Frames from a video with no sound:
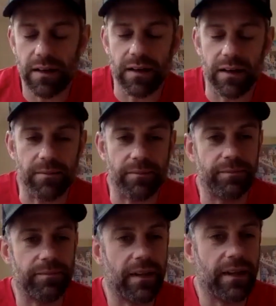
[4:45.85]
um,
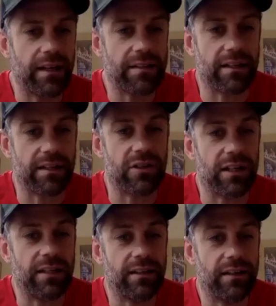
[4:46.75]

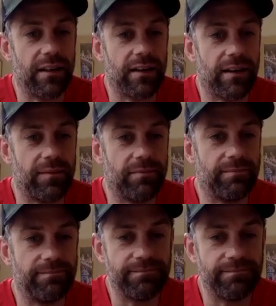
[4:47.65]
essentially. Um,